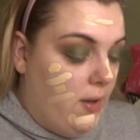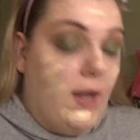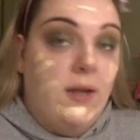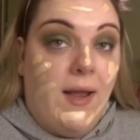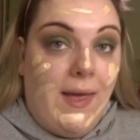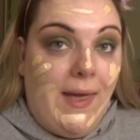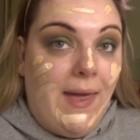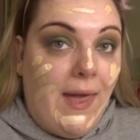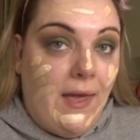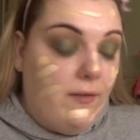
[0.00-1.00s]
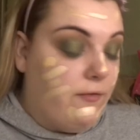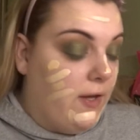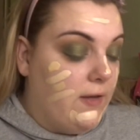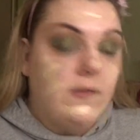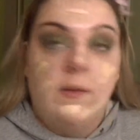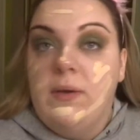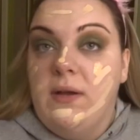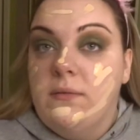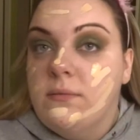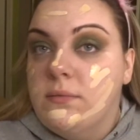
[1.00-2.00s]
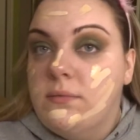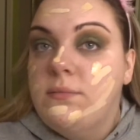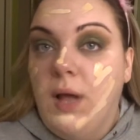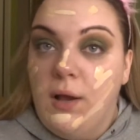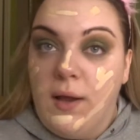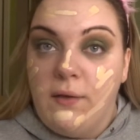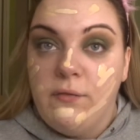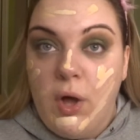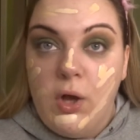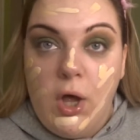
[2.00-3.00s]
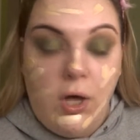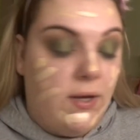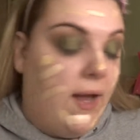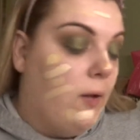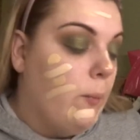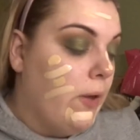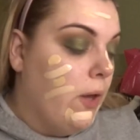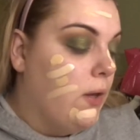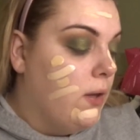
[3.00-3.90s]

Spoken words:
I look like a cake face. I mean, I look like I've got a lot on now, but